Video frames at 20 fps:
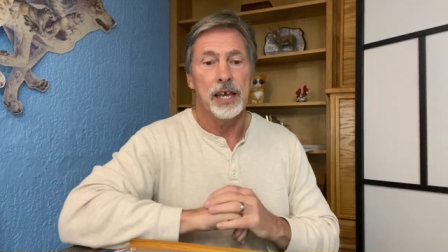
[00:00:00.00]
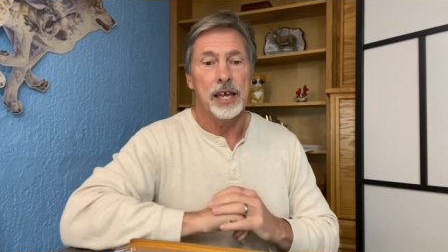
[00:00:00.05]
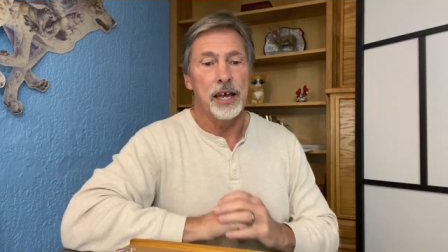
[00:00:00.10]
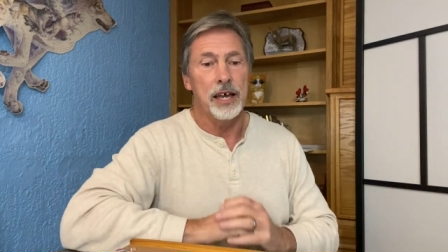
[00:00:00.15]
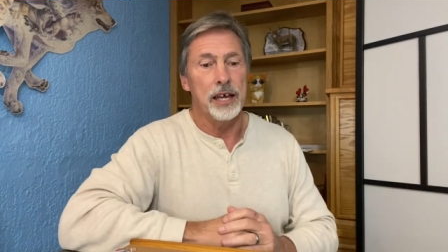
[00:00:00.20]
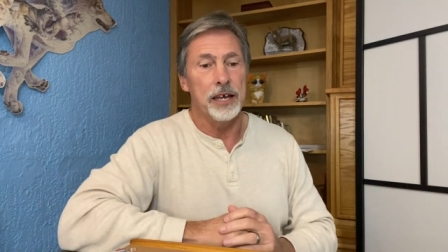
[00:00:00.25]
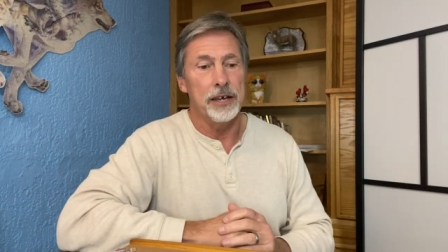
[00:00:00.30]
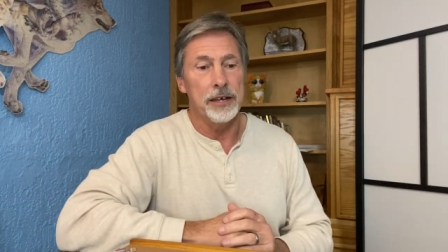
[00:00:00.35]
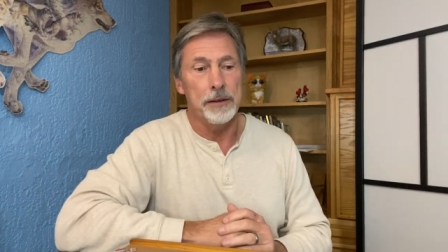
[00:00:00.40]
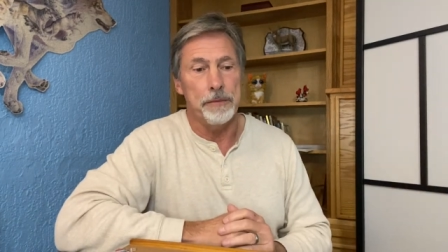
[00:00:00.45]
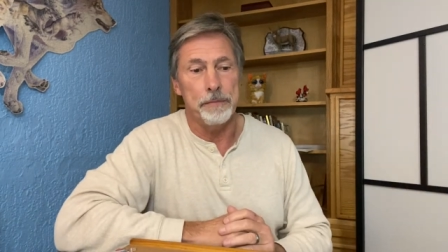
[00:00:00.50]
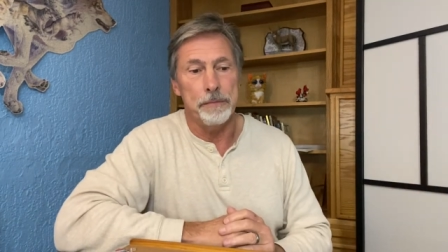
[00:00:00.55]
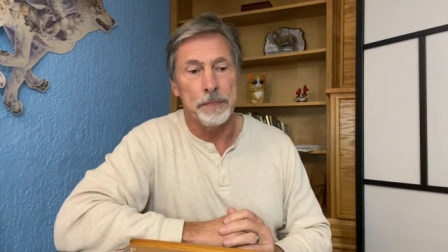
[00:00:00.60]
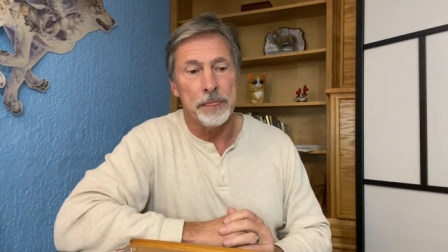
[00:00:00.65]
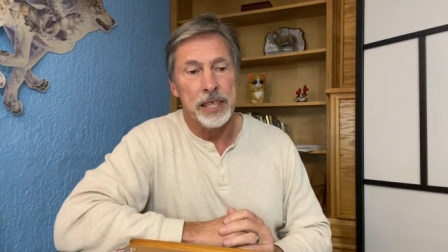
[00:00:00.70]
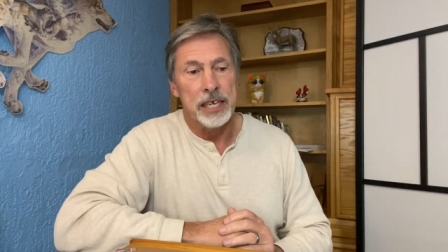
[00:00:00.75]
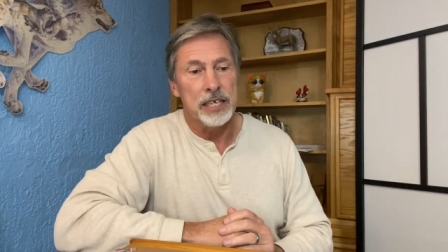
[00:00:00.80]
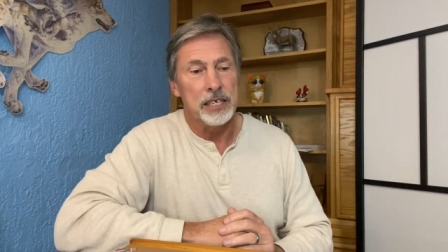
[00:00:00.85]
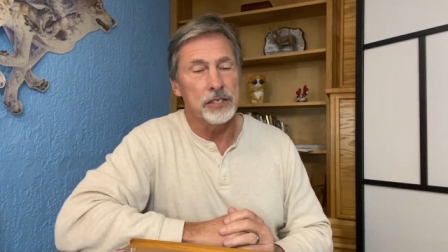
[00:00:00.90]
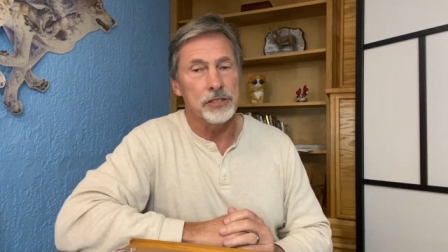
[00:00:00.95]
Um,
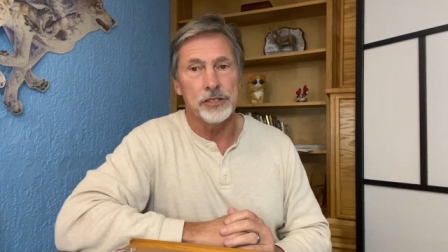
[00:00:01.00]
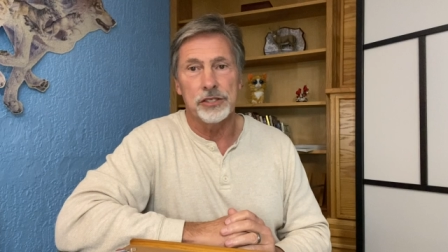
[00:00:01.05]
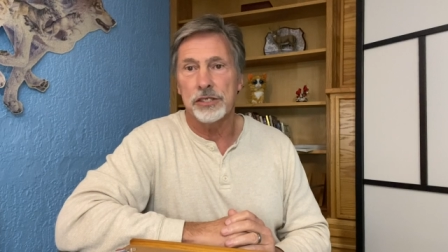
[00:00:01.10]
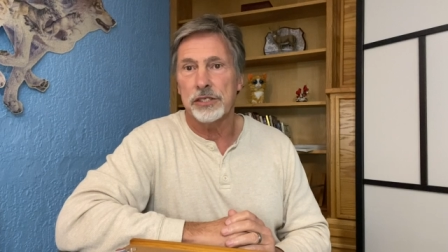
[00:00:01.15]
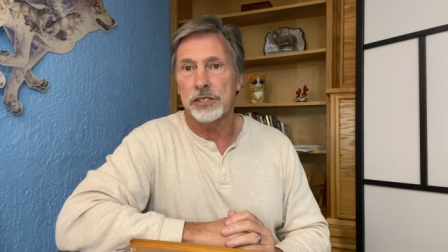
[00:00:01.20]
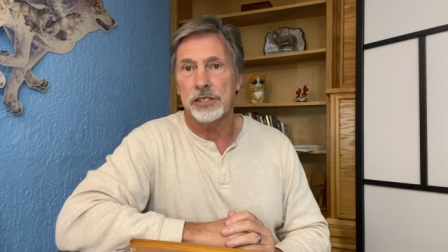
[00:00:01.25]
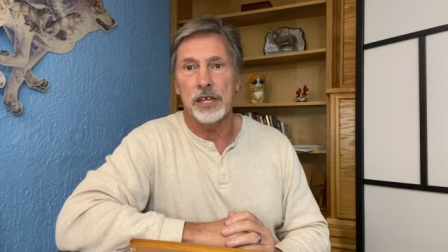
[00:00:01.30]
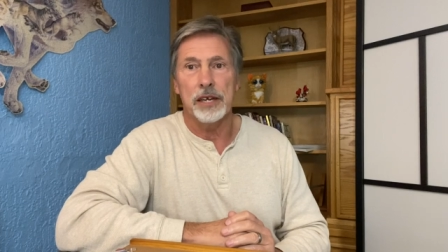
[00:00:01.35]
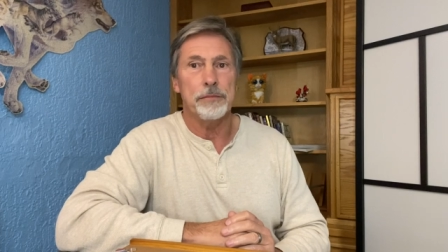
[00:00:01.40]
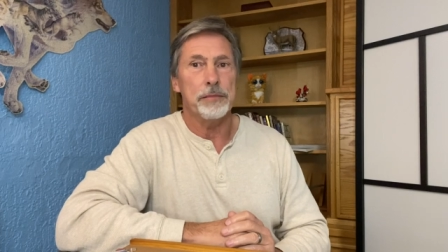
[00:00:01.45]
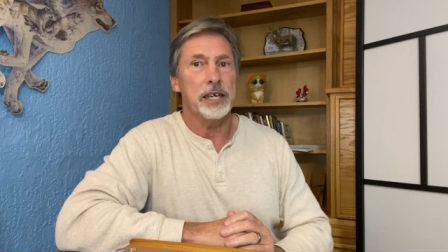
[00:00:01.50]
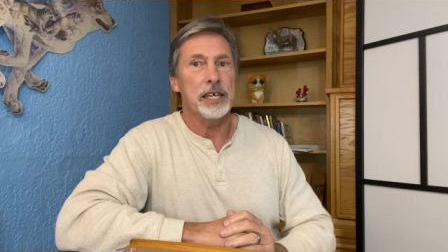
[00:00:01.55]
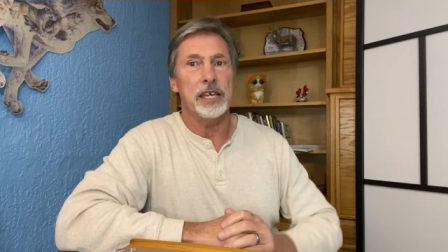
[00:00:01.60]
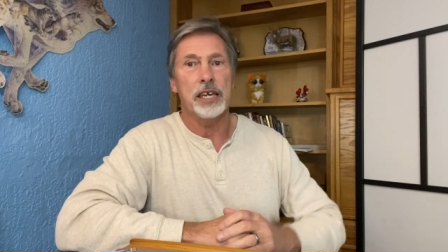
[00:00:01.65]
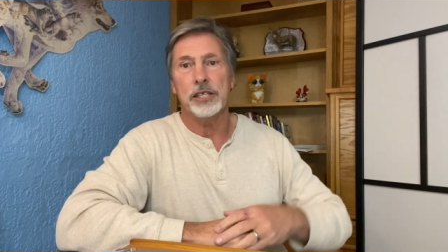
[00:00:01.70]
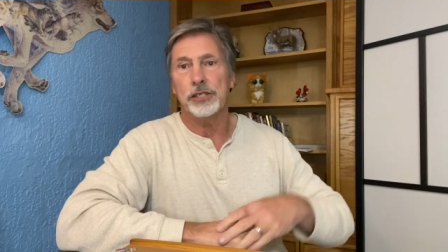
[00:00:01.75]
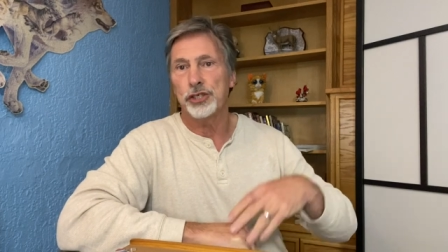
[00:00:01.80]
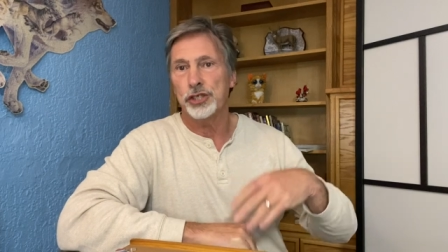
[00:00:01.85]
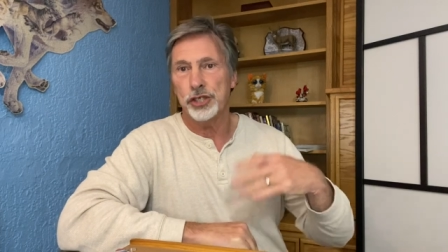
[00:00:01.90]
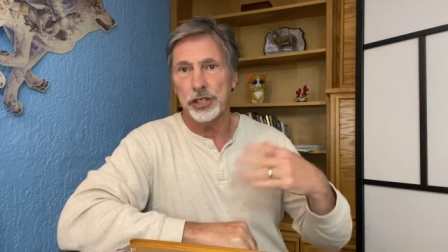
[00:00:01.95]
Hills does not make a
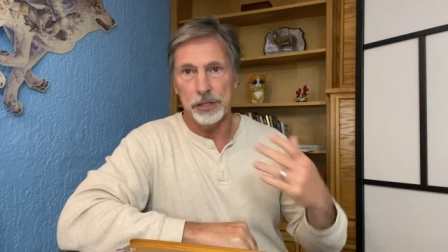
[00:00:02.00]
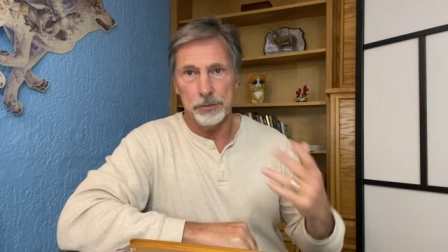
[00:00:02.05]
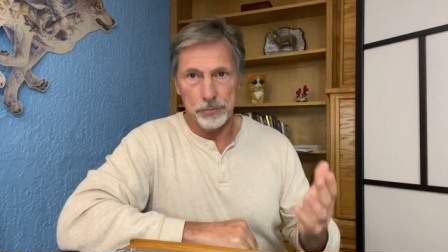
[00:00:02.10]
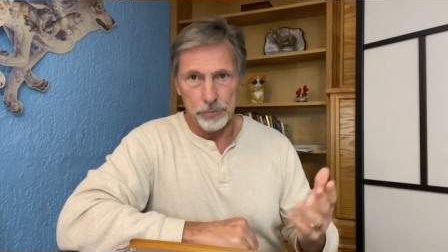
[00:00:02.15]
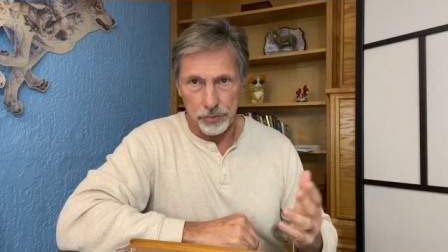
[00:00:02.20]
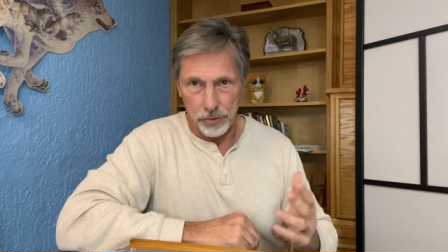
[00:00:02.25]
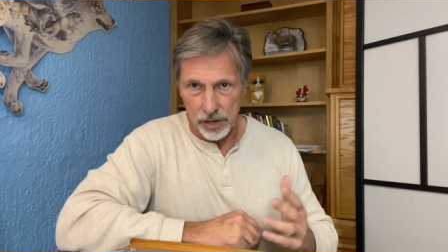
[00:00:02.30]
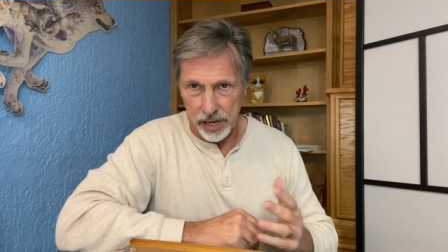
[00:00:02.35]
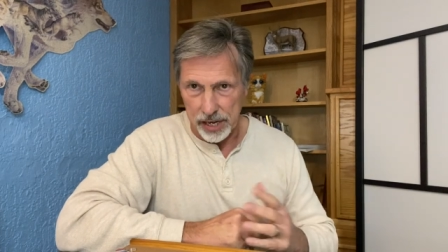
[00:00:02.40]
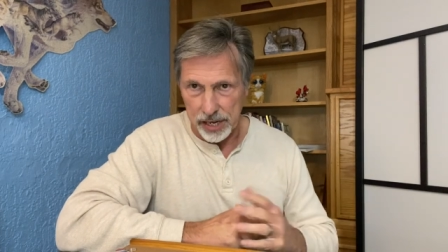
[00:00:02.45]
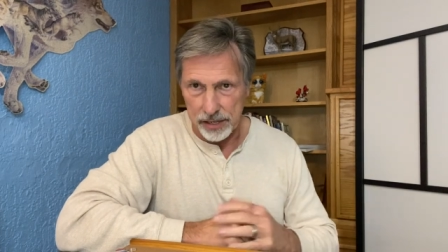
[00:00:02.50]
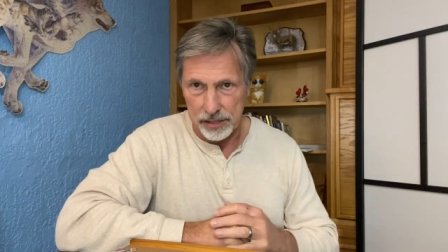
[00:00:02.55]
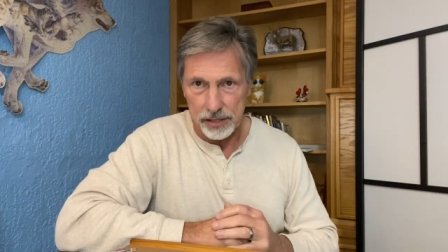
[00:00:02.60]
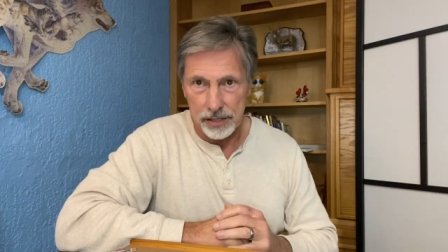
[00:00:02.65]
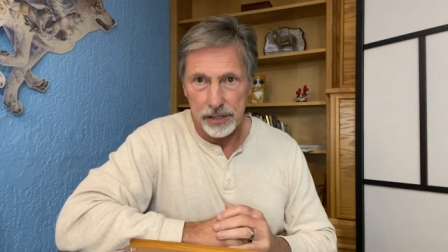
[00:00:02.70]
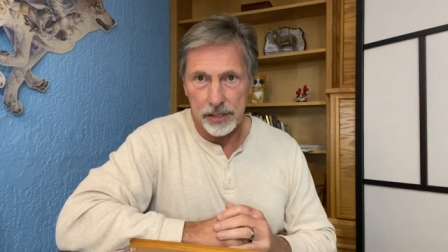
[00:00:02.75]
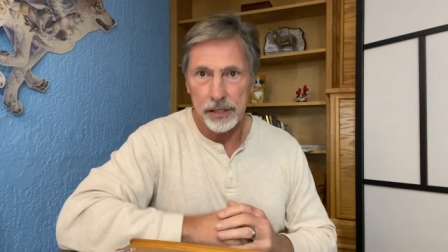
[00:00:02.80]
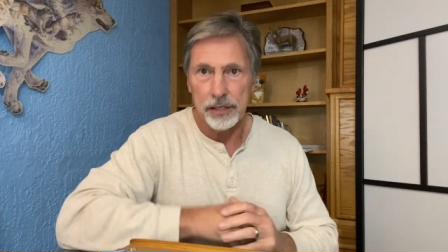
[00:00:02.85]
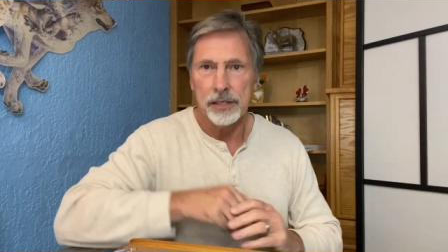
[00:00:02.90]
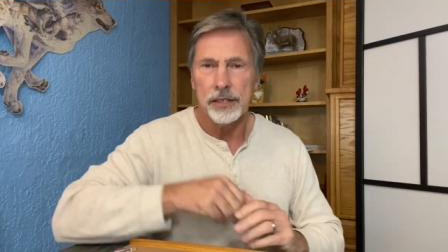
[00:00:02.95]
cheap brand.